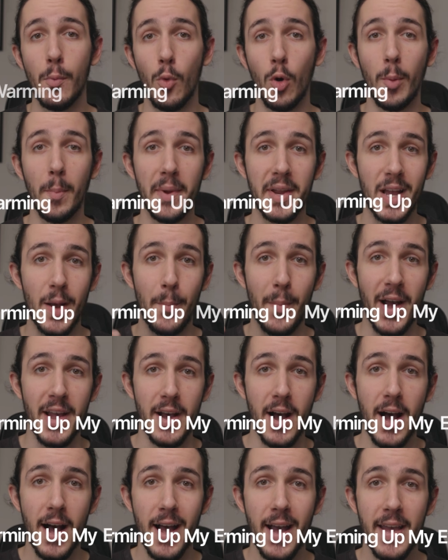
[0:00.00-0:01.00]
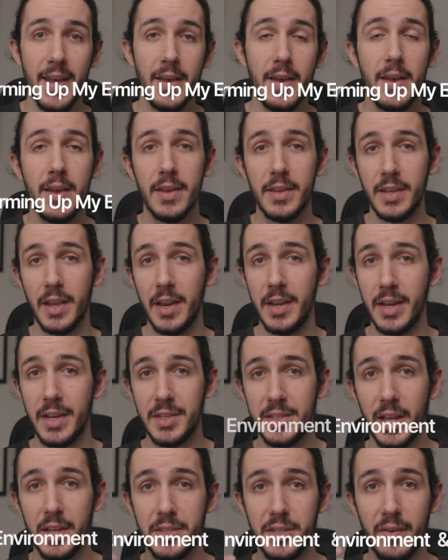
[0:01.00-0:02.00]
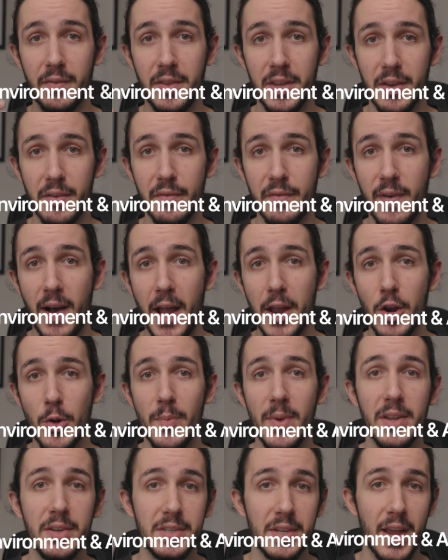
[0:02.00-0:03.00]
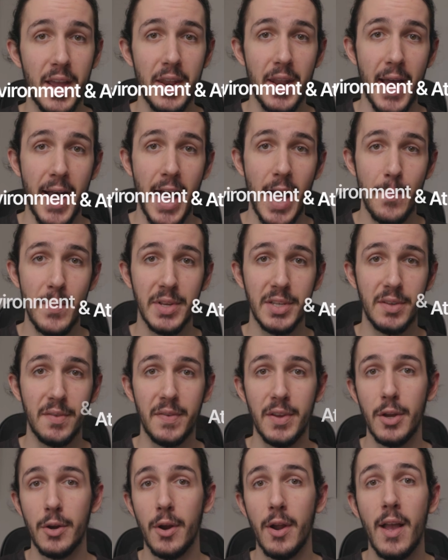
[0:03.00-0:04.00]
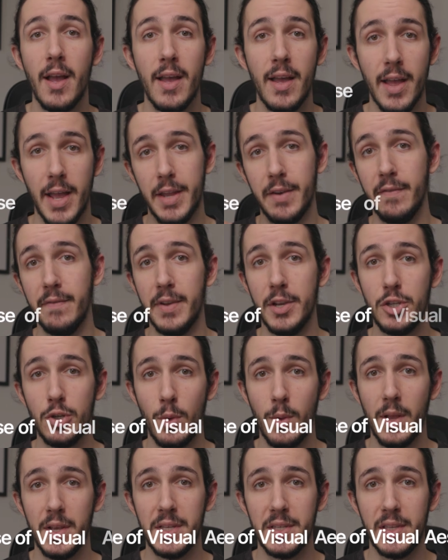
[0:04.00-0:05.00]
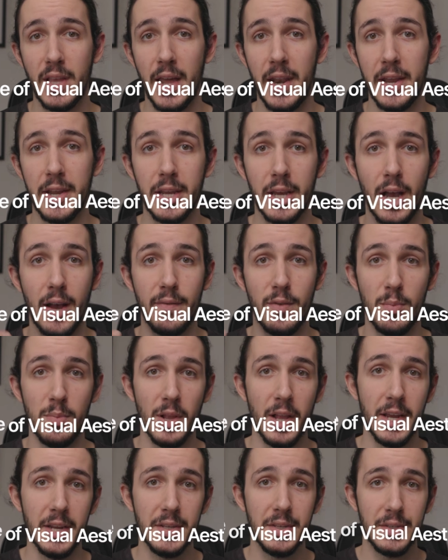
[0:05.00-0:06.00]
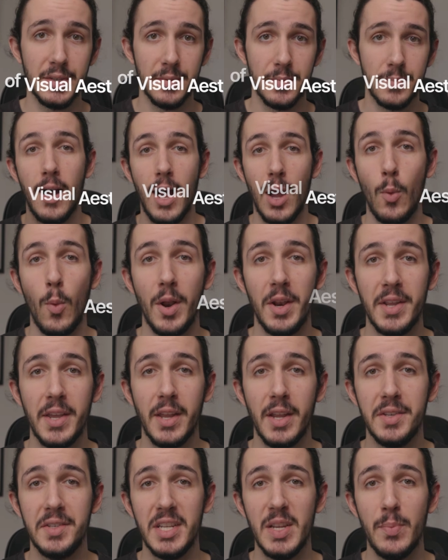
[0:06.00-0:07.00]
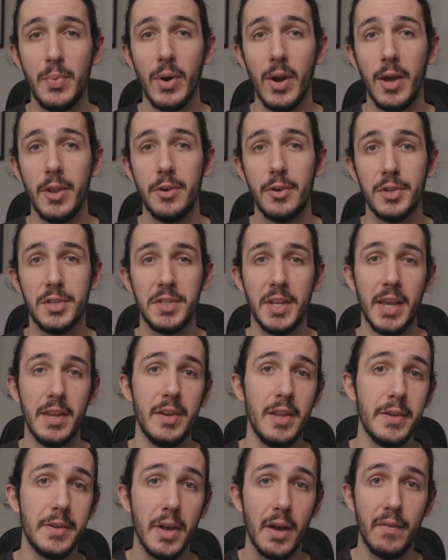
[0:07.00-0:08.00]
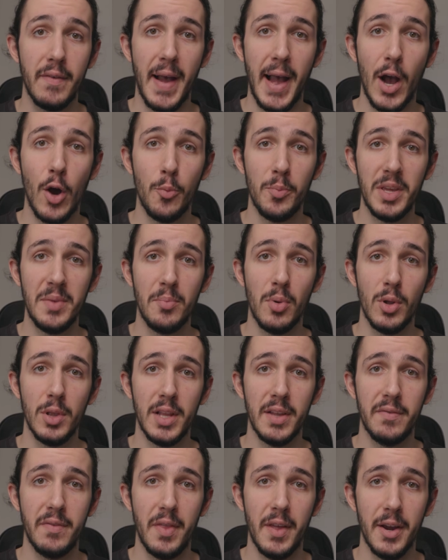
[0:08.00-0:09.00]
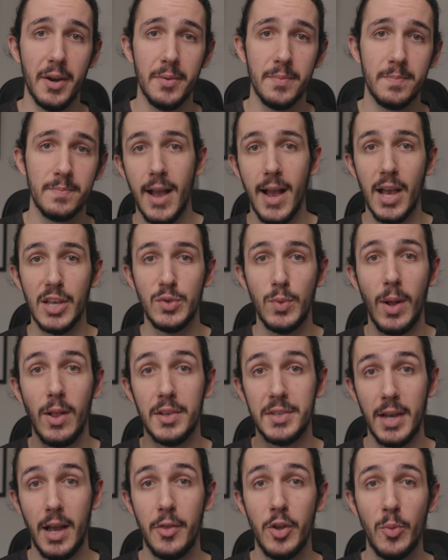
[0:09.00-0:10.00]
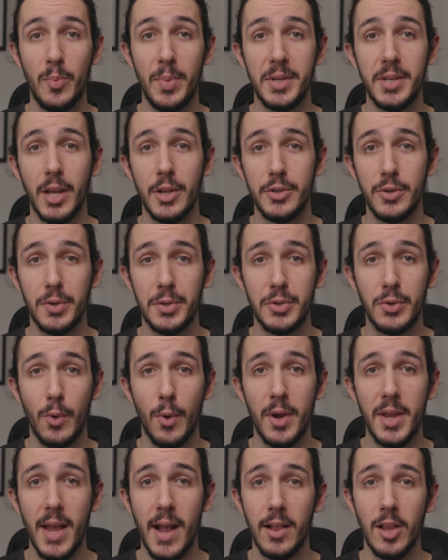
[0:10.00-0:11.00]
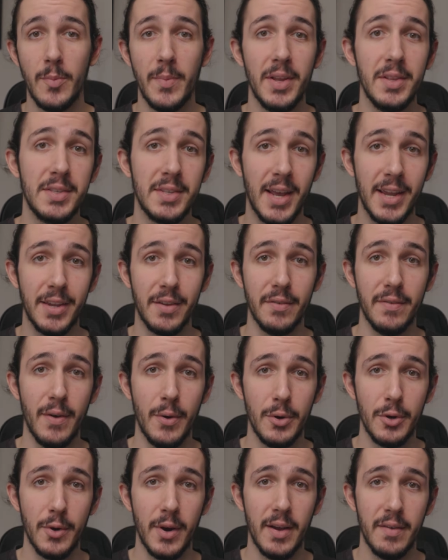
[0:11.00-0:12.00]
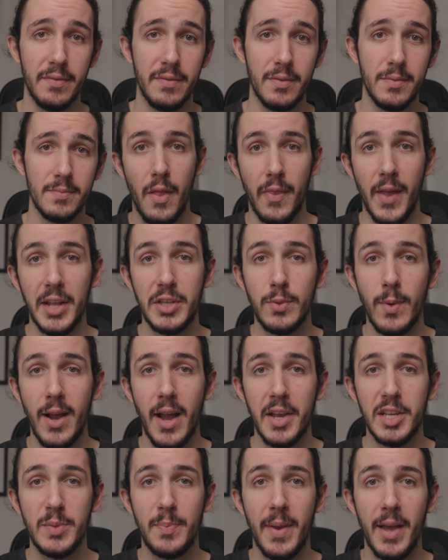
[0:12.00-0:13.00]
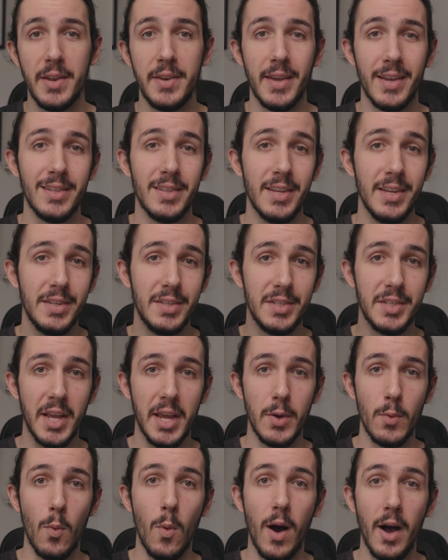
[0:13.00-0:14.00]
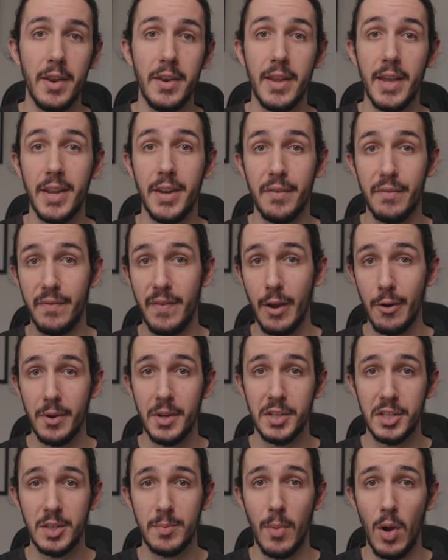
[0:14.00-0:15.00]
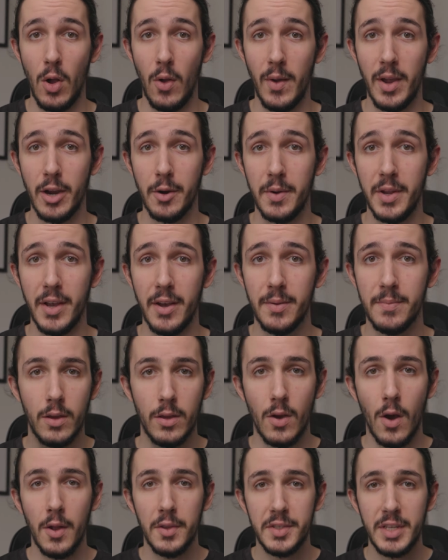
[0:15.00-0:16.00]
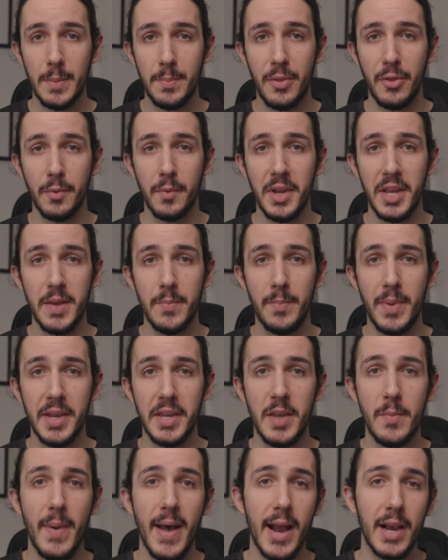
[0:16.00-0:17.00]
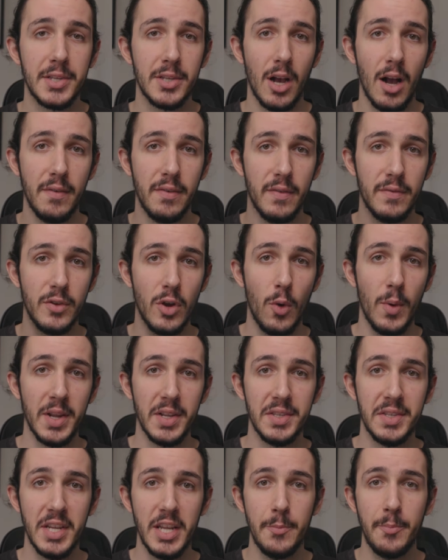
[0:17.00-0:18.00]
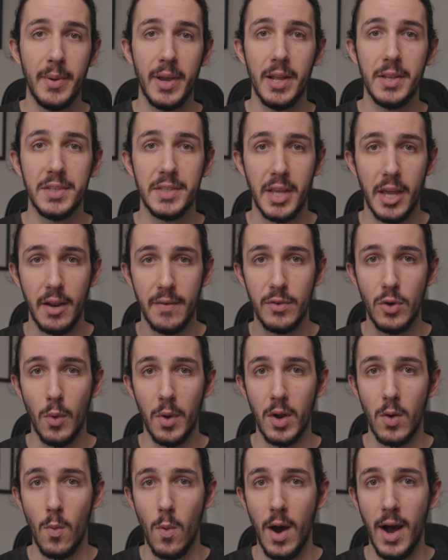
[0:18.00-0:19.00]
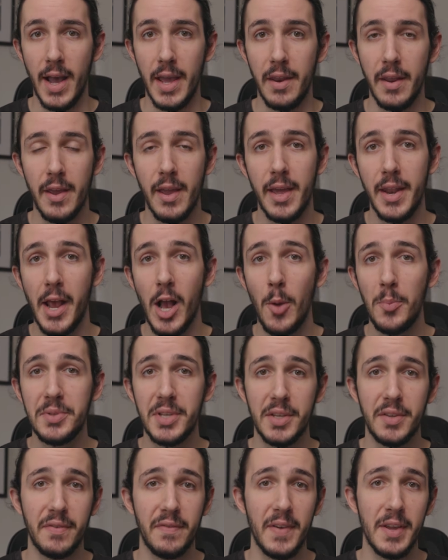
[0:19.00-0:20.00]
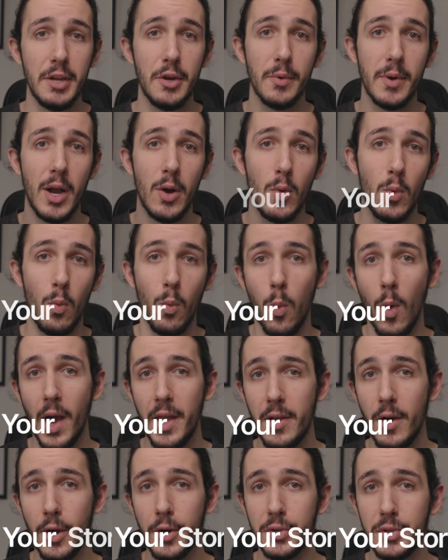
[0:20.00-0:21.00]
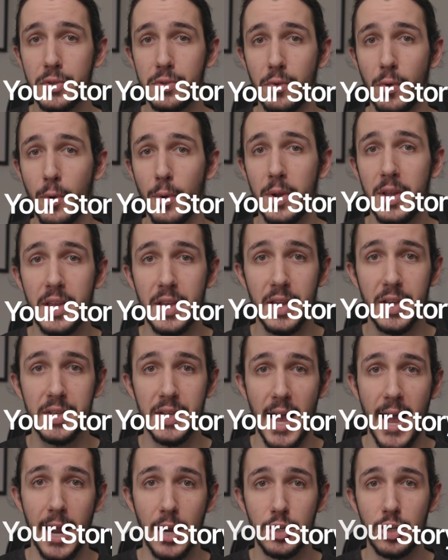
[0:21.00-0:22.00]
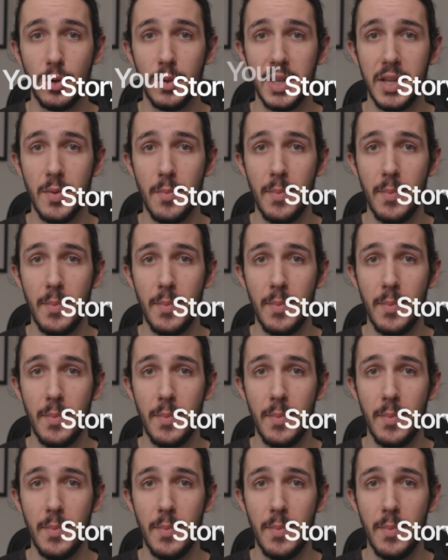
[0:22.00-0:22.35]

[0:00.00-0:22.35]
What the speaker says: Warming up my eye, getting a sense of the environment and atmosphere and visual aesthetic of a place. I want to get a deeper understanding of how people live there, as well as other potential story elements I can photograph. That's why I spend at least day 1 in a very small area. Concept 3 piggybacks off of going deep instead of going wide and helps us figure out what our story is actually